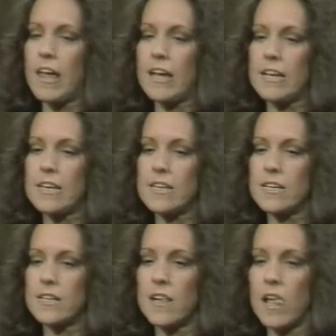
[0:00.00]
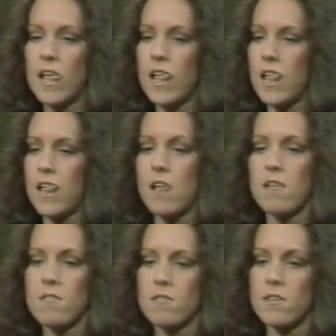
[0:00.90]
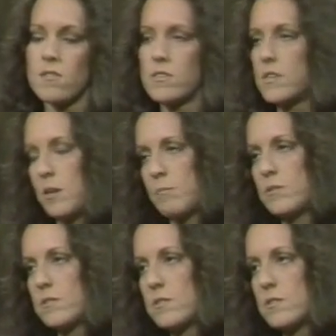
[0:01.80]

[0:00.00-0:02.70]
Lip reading: And then this happens.